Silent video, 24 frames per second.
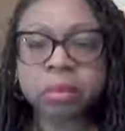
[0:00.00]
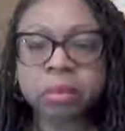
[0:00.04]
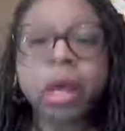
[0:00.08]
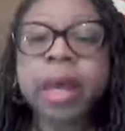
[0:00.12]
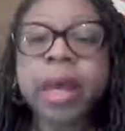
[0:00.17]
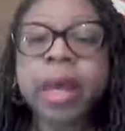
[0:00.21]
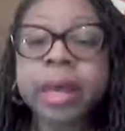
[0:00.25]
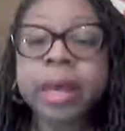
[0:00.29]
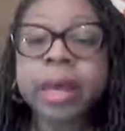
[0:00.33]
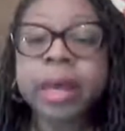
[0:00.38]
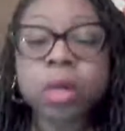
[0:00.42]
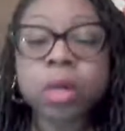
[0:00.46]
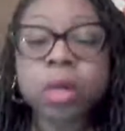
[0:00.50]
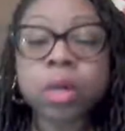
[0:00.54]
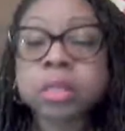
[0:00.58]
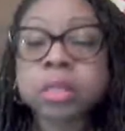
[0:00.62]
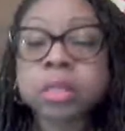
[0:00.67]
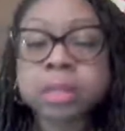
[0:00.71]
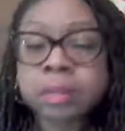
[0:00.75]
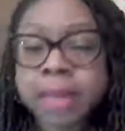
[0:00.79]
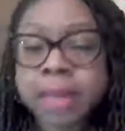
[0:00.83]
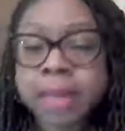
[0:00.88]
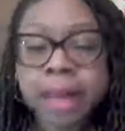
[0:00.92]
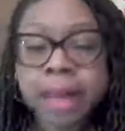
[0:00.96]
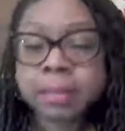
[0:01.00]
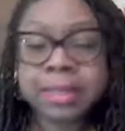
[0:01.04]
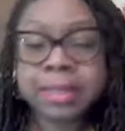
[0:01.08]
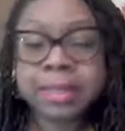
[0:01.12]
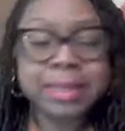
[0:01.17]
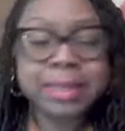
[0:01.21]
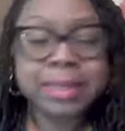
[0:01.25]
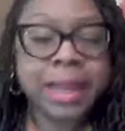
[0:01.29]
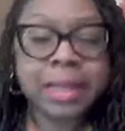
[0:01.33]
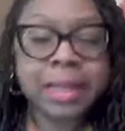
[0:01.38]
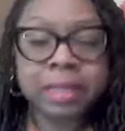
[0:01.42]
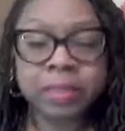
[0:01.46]
or sometimes it's
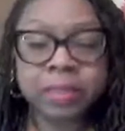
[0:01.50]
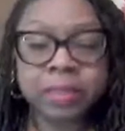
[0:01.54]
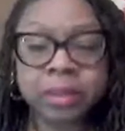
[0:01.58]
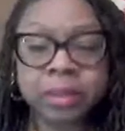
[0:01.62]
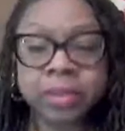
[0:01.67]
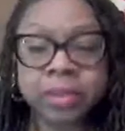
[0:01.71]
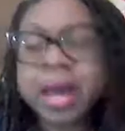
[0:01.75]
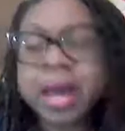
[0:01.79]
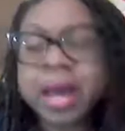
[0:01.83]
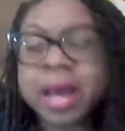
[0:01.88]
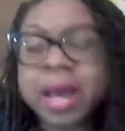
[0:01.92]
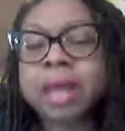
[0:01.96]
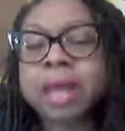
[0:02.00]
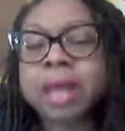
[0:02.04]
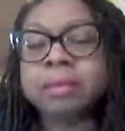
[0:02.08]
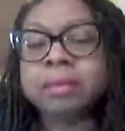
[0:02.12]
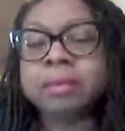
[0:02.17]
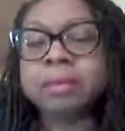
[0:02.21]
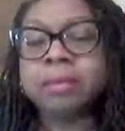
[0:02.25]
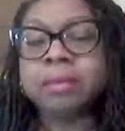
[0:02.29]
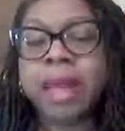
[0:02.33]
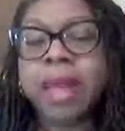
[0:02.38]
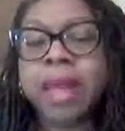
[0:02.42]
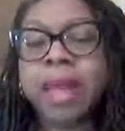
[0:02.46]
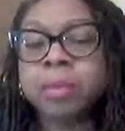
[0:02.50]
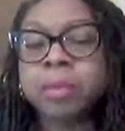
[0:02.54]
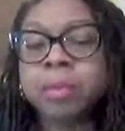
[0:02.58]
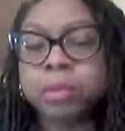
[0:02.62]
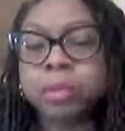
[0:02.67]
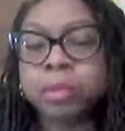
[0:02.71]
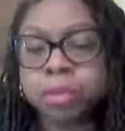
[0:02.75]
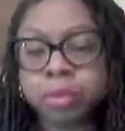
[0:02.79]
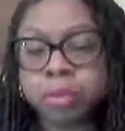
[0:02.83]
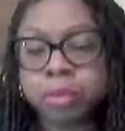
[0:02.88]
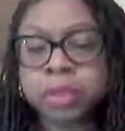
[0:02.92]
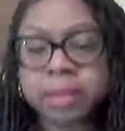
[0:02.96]
not even, you're not able
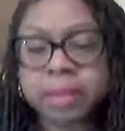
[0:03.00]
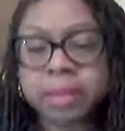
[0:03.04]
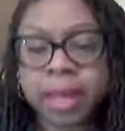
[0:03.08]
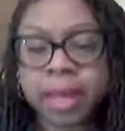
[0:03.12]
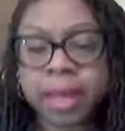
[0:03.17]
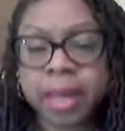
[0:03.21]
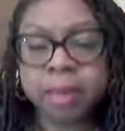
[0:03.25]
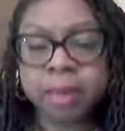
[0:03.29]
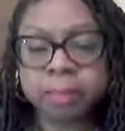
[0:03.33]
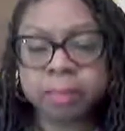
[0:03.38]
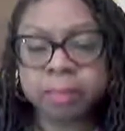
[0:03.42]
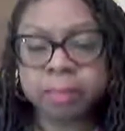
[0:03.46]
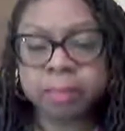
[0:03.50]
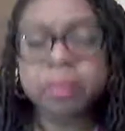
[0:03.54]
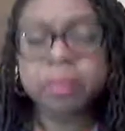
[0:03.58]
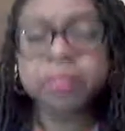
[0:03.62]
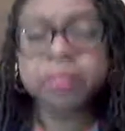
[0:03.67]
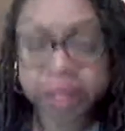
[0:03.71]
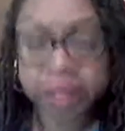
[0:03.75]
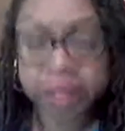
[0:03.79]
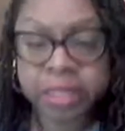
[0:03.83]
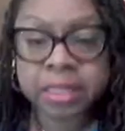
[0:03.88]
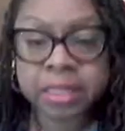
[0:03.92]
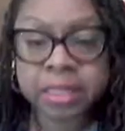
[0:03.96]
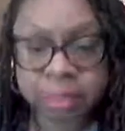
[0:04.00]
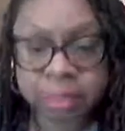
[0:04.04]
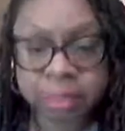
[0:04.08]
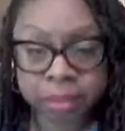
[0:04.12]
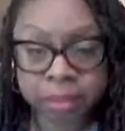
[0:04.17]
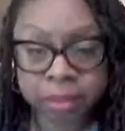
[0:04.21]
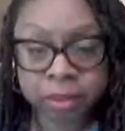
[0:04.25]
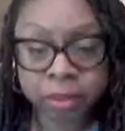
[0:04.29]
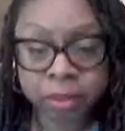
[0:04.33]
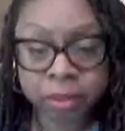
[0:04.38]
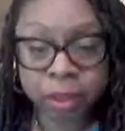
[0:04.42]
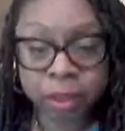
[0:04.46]
to escape. For
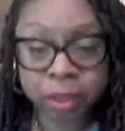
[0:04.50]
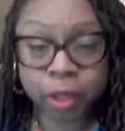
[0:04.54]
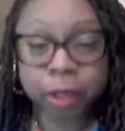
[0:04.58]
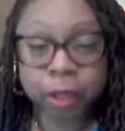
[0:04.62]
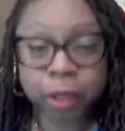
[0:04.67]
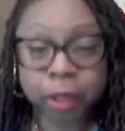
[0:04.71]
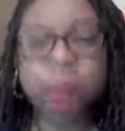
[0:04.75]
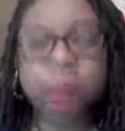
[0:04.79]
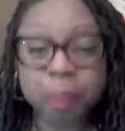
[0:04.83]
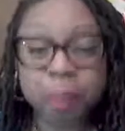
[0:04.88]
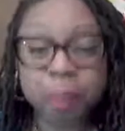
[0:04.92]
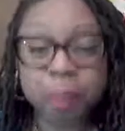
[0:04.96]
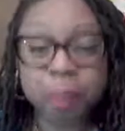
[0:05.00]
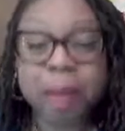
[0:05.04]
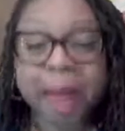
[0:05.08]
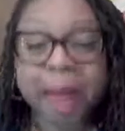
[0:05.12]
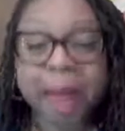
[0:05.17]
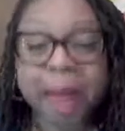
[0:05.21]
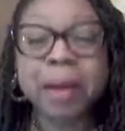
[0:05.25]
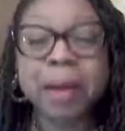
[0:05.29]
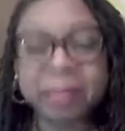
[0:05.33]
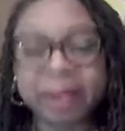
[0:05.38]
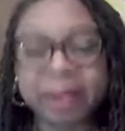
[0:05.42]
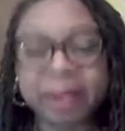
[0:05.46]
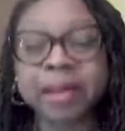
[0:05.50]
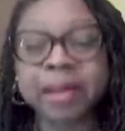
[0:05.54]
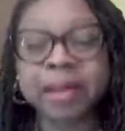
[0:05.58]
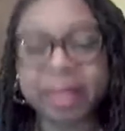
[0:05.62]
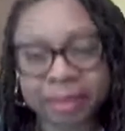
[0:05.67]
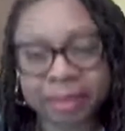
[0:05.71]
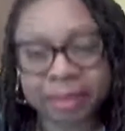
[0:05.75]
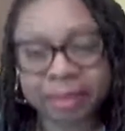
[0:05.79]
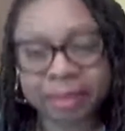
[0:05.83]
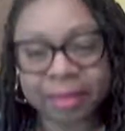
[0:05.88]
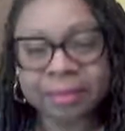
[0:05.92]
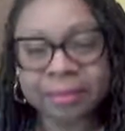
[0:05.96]
instance, you're a Black
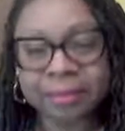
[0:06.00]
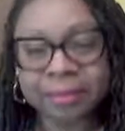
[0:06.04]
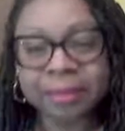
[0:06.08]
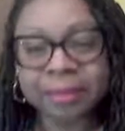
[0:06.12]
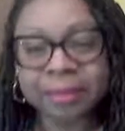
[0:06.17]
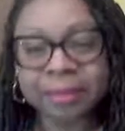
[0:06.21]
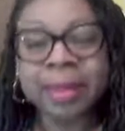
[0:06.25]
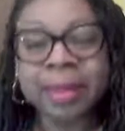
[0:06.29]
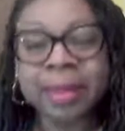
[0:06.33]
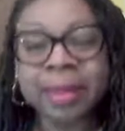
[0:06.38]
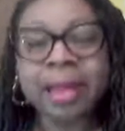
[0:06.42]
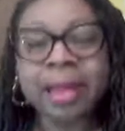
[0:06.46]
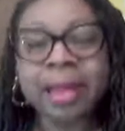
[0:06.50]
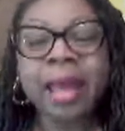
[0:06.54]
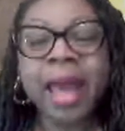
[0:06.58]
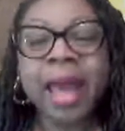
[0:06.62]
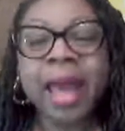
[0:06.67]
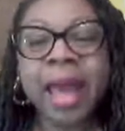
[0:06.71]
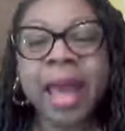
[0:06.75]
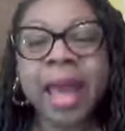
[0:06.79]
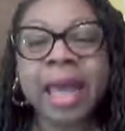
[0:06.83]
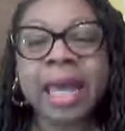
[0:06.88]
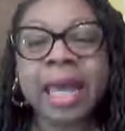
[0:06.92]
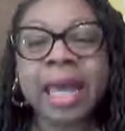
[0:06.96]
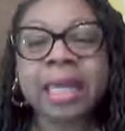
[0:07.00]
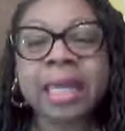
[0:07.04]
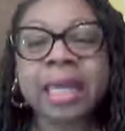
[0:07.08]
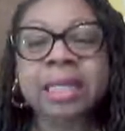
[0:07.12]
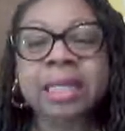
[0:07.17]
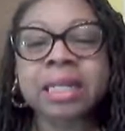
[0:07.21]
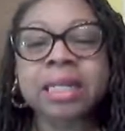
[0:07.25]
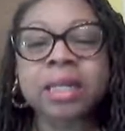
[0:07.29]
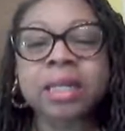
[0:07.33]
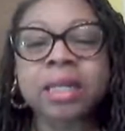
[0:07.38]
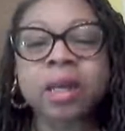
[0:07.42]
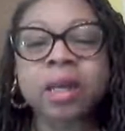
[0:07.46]
American, and
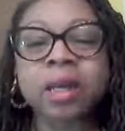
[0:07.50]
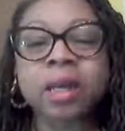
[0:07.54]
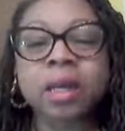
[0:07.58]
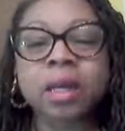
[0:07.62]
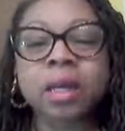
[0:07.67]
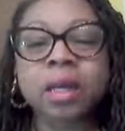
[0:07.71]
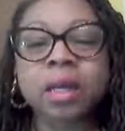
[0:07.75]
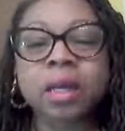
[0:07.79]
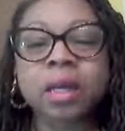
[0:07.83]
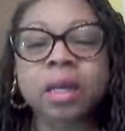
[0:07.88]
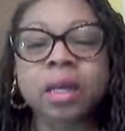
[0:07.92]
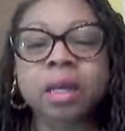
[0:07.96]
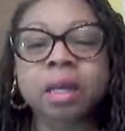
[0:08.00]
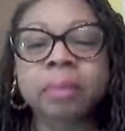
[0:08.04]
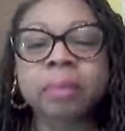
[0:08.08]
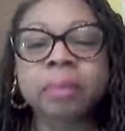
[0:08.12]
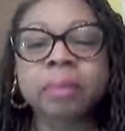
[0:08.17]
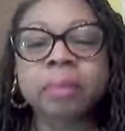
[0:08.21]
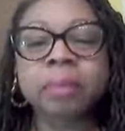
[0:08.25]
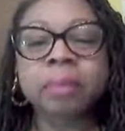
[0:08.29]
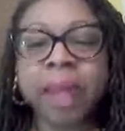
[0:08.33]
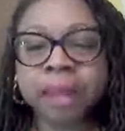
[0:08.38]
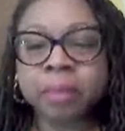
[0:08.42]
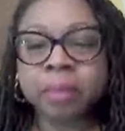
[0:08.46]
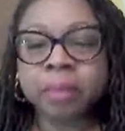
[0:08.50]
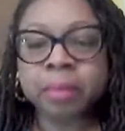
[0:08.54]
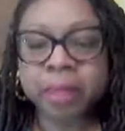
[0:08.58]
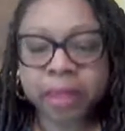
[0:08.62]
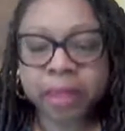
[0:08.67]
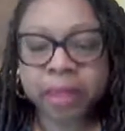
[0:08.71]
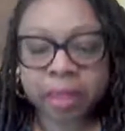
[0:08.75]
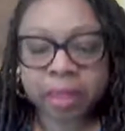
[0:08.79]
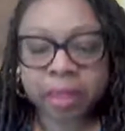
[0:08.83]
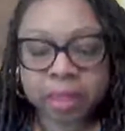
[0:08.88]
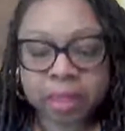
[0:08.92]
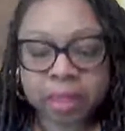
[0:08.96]
Black
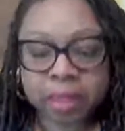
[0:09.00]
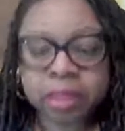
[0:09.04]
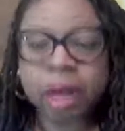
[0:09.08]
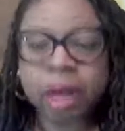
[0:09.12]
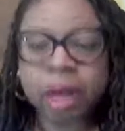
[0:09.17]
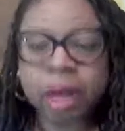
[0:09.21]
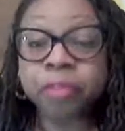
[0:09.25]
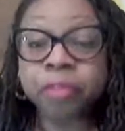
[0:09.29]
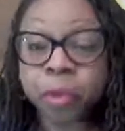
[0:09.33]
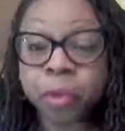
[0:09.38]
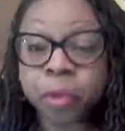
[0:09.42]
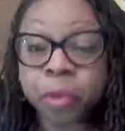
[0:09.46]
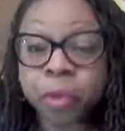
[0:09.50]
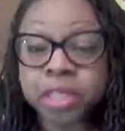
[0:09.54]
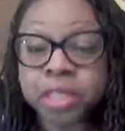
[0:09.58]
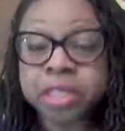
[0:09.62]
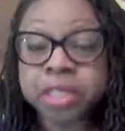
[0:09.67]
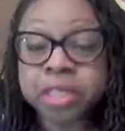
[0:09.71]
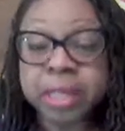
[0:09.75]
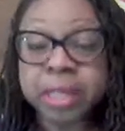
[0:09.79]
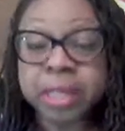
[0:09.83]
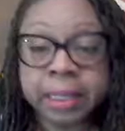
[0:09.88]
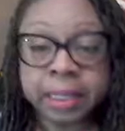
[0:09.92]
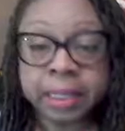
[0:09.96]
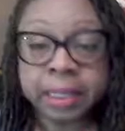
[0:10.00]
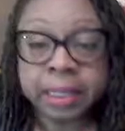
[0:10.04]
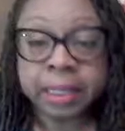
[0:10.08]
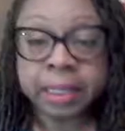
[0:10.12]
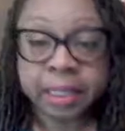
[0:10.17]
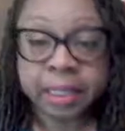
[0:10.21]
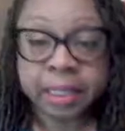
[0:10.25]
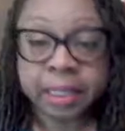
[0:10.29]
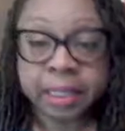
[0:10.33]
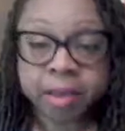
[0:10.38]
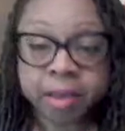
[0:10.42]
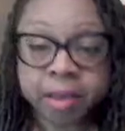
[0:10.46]
Americans unfortunately
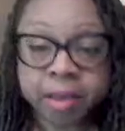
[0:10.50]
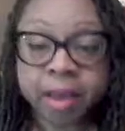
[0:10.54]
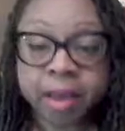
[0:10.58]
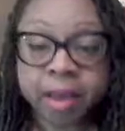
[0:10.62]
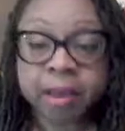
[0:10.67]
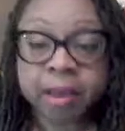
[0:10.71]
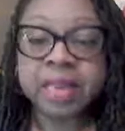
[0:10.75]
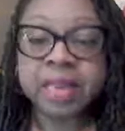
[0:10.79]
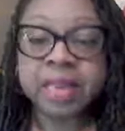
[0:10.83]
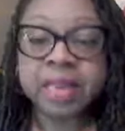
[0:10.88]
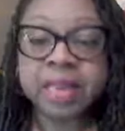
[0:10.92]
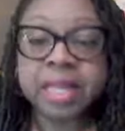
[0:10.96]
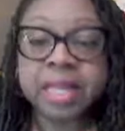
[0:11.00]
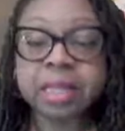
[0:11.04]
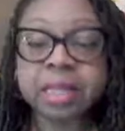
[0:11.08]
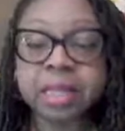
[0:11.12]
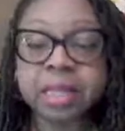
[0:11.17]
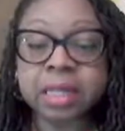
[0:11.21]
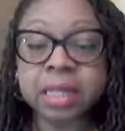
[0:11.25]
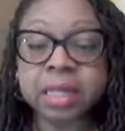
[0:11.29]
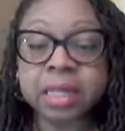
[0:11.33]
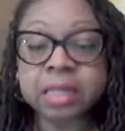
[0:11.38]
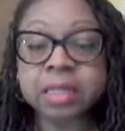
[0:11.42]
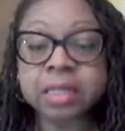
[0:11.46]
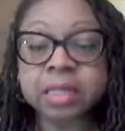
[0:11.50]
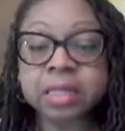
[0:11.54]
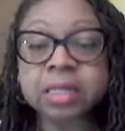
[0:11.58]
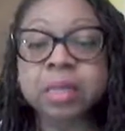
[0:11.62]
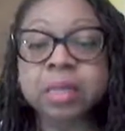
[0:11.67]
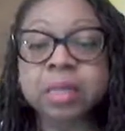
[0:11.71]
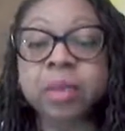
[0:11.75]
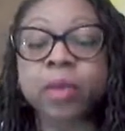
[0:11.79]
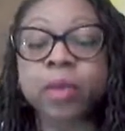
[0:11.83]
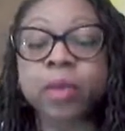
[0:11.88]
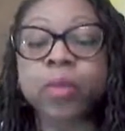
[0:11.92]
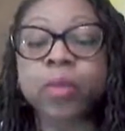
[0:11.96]
face
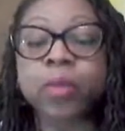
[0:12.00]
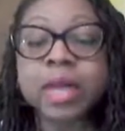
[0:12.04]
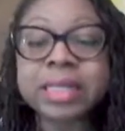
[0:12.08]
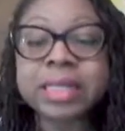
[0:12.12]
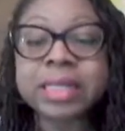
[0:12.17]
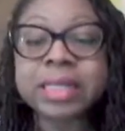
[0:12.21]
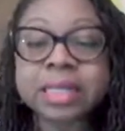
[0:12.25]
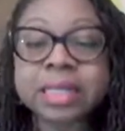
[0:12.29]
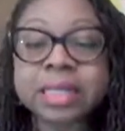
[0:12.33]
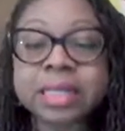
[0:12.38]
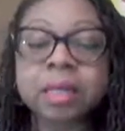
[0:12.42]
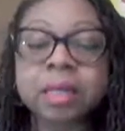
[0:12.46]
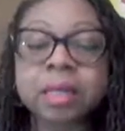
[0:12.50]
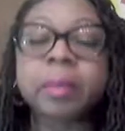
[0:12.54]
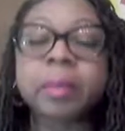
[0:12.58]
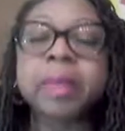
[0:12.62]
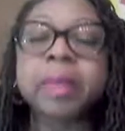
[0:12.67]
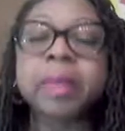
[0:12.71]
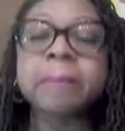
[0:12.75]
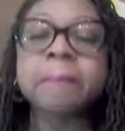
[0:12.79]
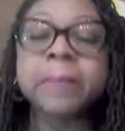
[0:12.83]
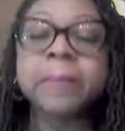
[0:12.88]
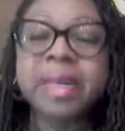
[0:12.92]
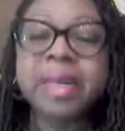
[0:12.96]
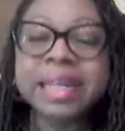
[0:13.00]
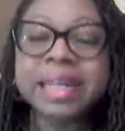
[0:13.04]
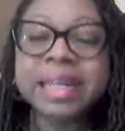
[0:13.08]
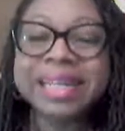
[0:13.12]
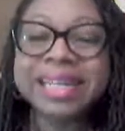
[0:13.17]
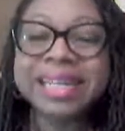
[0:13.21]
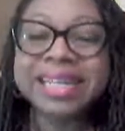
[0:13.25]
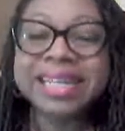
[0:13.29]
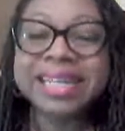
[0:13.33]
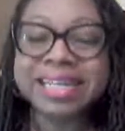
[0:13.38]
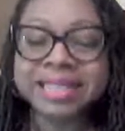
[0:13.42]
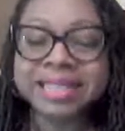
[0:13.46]
systemic racism in many
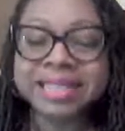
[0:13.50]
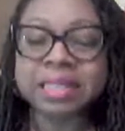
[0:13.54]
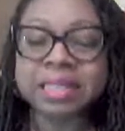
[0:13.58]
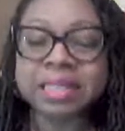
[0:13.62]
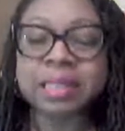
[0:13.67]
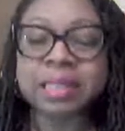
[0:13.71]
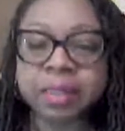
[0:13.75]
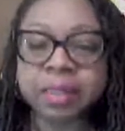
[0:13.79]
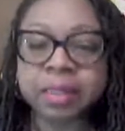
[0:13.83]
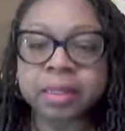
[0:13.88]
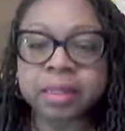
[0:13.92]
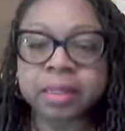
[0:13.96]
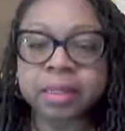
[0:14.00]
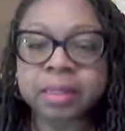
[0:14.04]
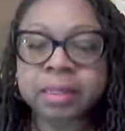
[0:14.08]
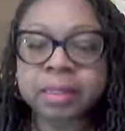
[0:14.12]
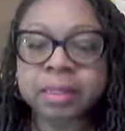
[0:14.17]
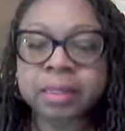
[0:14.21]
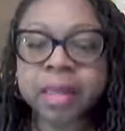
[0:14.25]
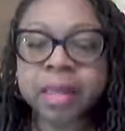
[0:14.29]
instances,